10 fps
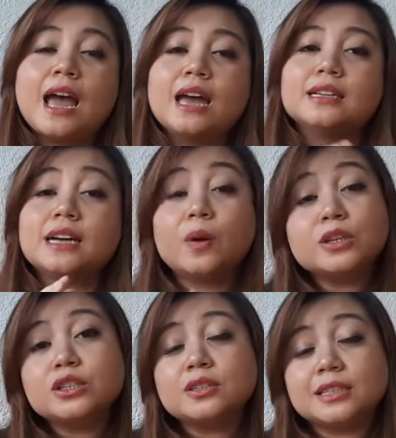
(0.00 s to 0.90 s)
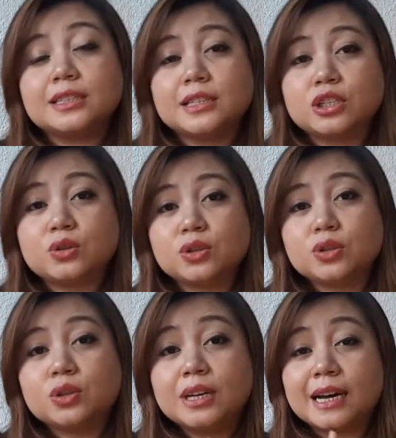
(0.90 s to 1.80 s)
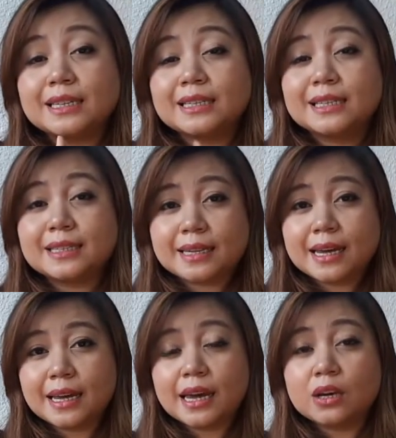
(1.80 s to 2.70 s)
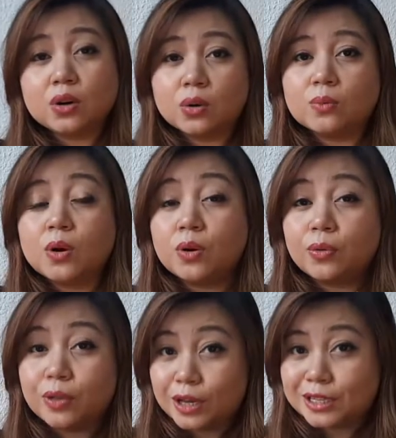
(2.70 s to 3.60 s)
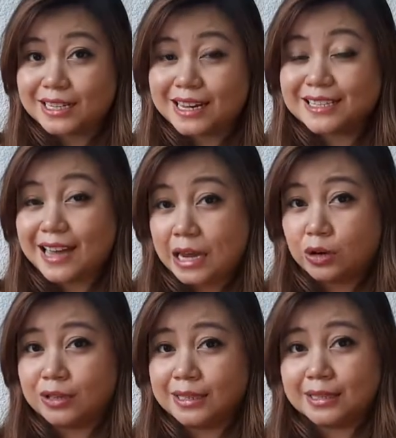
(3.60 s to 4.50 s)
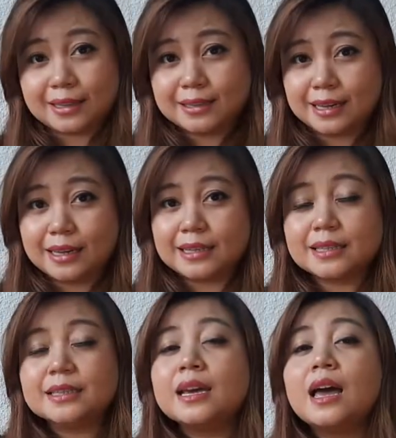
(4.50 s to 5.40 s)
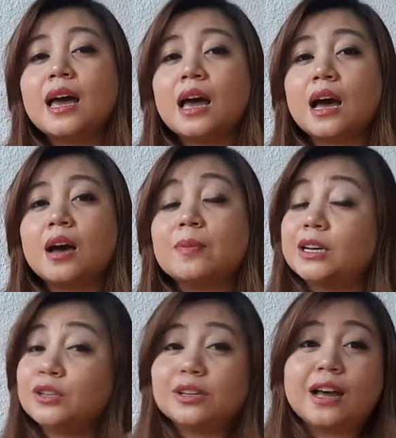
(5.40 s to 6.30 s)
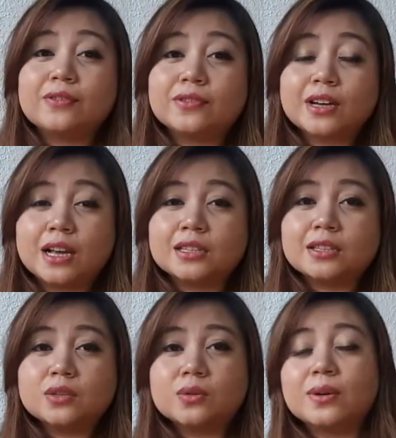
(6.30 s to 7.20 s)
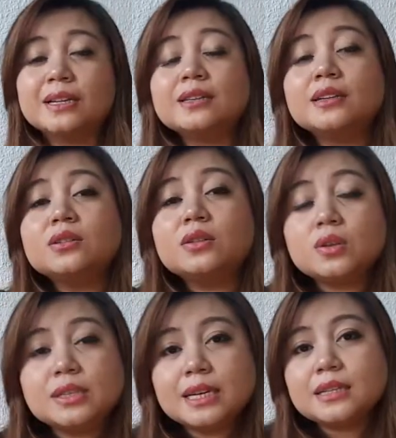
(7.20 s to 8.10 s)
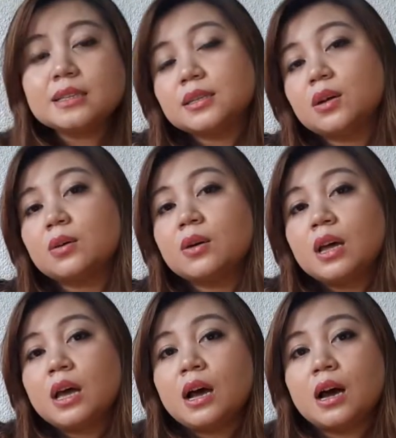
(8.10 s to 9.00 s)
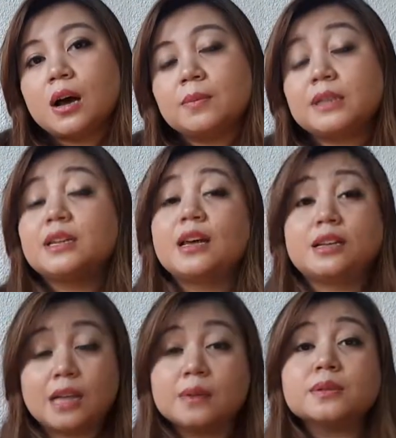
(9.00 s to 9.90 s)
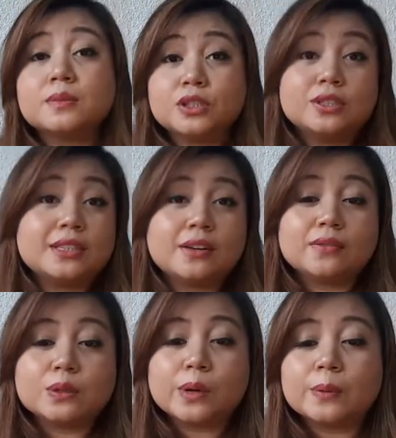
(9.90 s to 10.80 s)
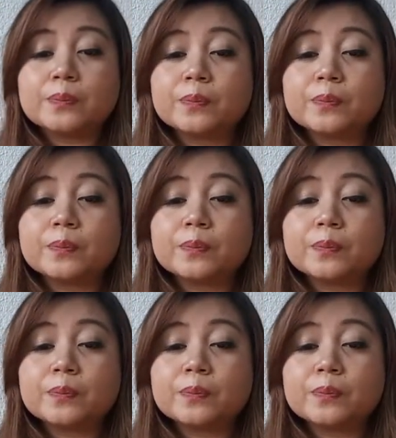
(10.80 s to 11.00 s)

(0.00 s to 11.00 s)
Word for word: And how I do this is to ensure that I stay at home on Thursdays and on Sundays. Um, and I don't have classes or anything on those days, so um, it, it helps me to save as well.